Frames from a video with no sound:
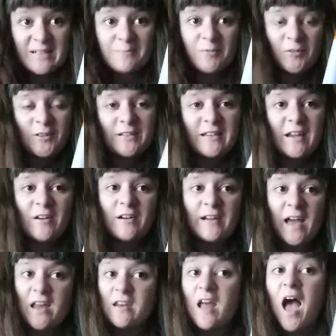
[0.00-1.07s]
Brooklyn here
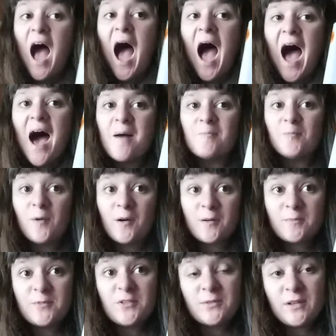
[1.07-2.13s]
again.
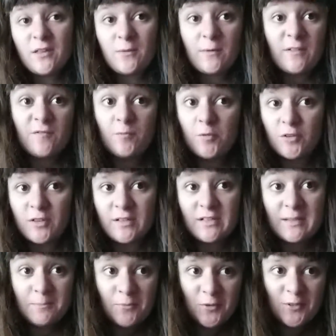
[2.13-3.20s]
Welcome to another one of
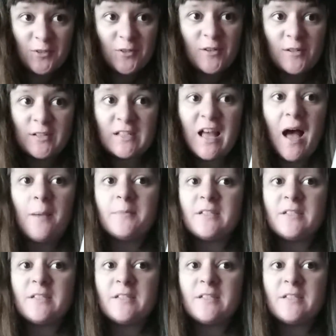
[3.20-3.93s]
Brooklyn's book talks.